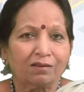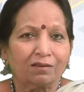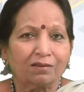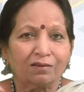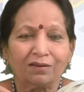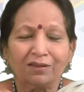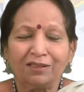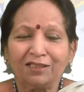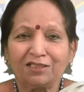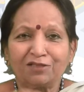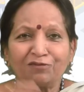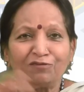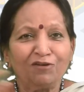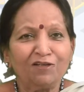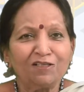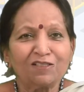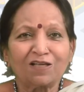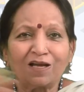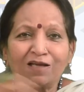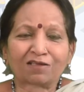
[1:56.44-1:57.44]
Let's
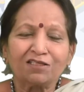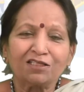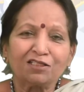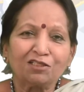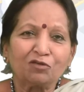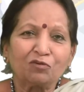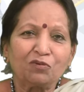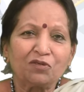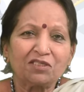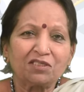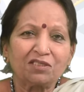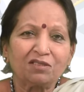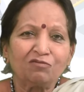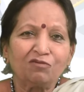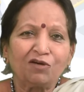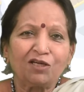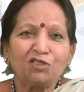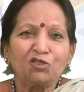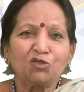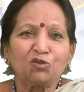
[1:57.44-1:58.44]
first answer the question,
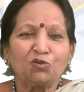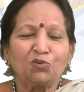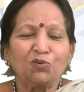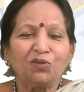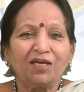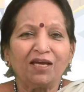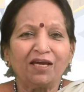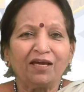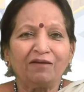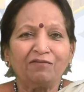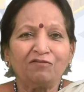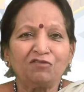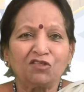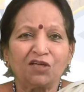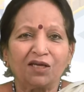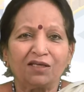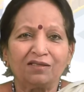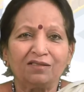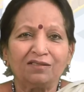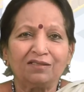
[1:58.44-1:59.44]
why should we have
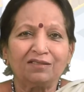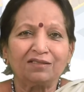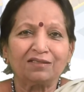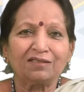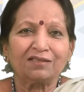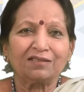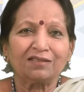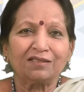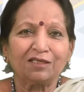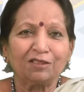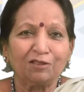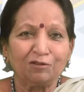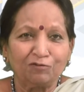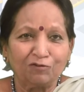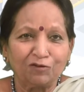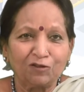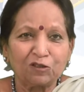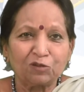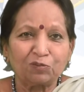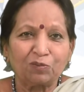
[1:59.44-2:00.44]
channels in the
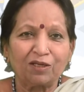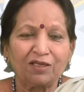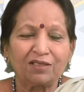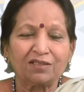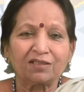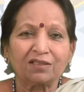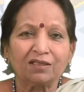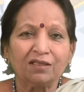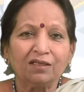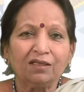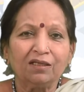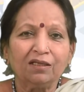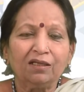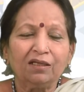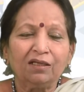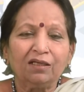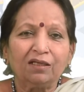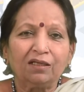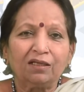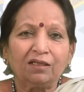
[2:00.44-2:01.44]
first place?
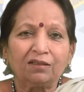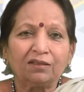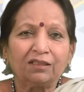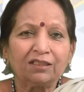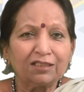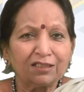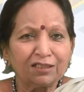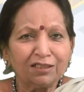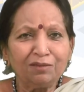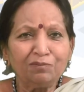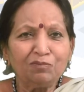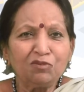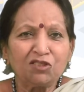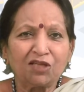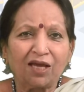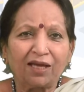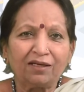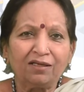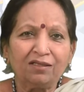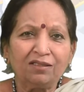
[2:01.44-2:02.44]
The term
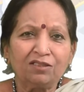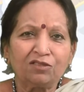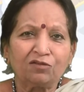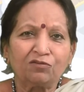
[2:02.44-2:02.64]
channels of